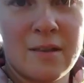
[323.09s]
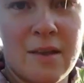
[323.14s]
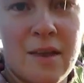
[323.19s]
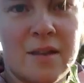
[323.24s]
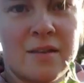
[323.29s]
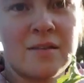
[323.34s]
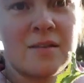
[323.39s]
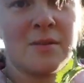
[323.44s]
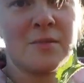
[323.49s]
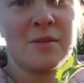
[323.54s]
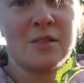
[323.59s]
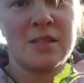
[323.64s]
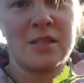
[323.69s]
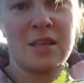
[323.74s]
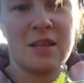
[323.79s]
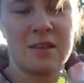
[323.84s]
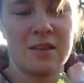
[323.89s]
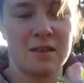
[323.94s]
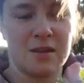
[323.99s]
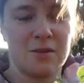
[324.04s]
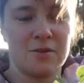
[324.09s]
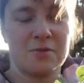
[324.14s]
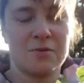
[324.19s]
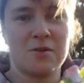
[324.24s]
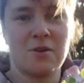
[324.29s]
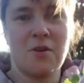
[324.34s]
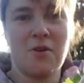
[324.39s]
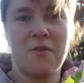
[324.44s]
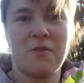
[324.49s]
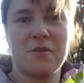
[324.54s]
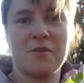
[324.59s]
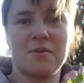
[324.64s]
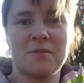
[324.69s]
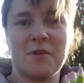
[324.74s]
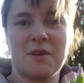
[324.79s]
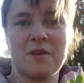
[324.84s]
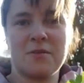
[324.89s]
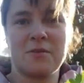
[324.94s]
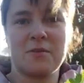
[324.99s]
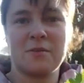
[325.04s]
That's the mistake that I used to always
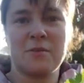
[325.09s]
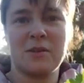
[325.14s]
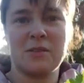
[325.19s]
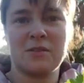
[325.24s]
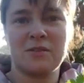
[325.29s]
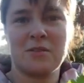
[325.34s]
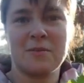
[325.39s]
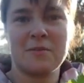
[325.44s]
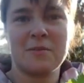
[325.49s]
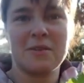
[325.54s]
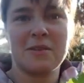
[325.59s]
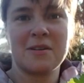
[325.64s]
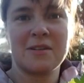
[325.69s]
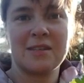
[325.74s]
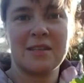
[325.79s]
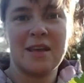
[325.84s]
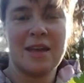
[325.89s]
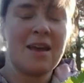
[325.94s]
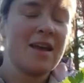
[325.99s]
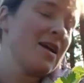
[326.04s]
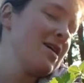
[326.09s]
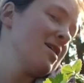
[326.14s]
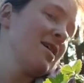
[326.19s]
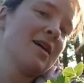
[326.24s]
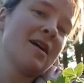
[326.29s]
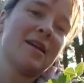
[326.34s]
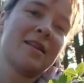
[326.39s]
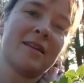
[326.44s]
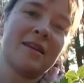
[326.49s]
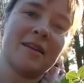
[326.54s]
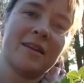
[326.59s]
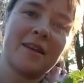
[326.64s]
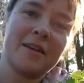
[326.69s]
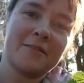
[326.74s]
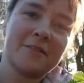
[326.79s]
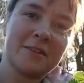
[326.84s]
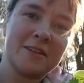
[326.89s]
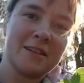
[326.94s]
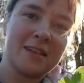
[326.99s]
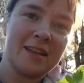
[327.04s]
make with my strawberries, and they
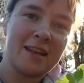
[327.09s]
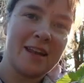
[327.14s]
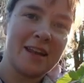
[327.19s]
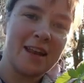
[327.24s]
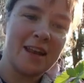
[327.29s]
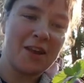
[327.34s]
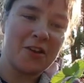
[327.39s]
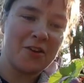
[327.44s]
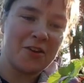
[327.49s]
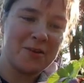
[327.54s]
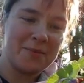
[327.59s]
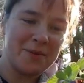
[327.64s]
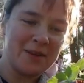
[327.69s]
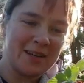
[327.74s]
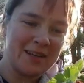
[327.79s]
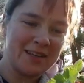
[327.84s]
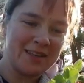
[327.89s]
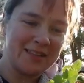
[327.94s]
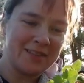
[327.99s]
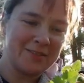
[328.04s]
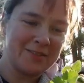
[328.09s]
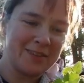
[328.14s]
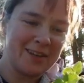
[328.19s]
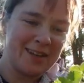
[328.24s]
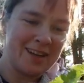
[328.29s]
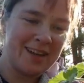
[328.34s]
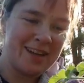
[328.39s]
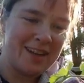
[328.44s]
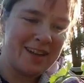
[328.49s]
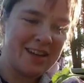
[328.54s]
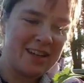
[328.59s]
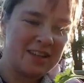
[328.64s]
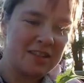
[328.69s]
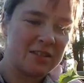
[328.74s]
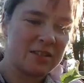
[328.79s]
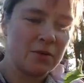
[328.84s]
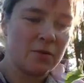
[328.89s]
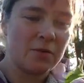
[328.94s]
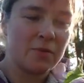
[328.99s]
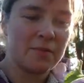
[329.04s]
never did any good because of it.
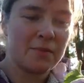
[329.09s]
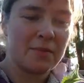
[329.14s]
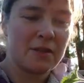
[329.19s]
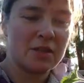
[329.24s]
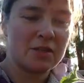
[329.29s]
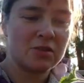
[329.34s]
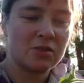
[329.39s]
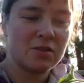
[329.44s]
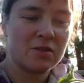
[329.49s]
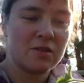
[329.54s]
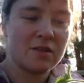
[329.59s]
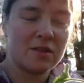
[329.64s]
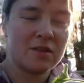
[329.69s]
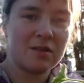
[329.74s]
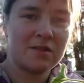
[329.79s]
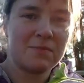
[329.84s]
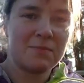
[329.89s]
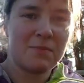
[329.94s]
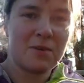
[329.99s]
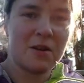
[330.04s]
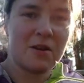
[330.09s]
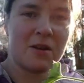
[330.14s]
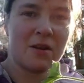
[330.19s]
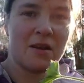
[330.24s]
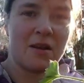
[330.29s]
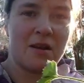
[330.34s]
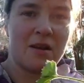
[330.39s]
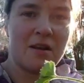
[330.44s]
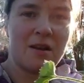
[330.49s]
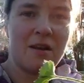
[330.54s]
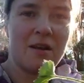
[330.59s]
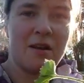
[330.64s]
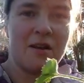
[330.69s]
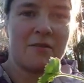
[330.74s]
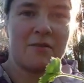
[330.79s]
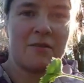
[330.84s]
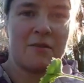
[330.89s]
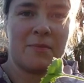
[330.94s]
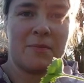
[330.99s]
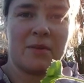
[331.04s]
So make sure that this part
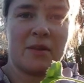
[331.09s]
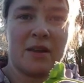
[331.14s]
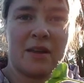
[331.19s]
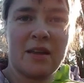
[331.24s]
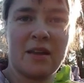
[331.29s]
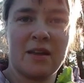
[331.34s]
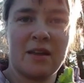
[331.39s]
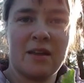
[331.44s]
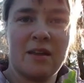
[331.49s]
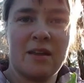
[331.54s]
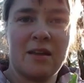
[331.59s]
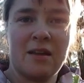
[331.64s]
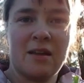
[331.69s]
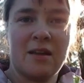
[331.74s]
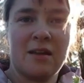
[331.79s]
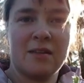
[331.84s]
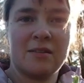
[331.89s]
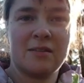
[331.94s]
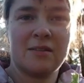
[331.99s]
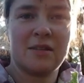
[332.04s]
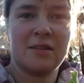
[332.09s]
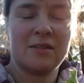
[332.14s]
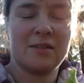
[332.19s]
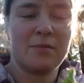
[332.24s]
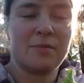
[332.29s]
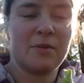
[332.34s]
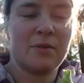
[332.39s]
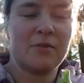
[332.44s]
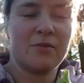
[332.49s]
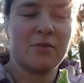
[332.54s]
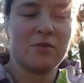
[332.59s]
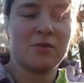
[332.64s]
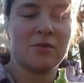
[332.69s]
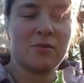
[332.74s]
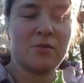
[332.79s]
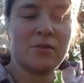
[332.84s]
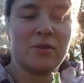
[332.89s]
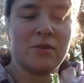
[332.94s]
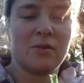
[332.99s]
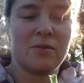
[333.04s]
of the plant stays above the
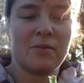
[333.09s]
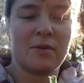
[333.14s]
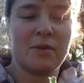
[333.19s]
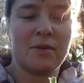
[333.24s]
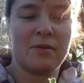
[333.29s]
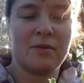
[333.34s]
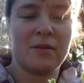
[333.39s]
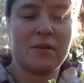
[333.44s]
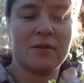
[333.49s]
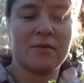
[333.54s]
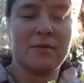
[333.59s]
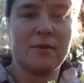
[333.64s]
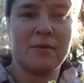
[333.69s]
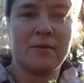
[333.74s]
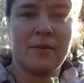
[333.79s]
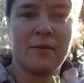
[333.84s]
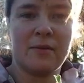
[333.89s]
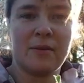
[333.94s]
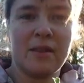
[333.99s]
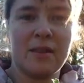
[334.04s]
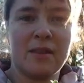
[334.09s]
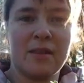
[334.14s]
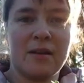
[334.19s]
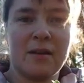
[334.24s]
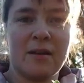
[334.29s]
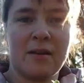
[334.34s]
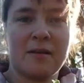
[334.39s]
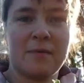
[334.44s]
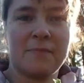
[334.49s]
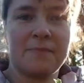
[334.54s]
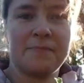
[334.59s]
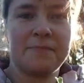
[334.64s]
soil. You probably want it to be about right there.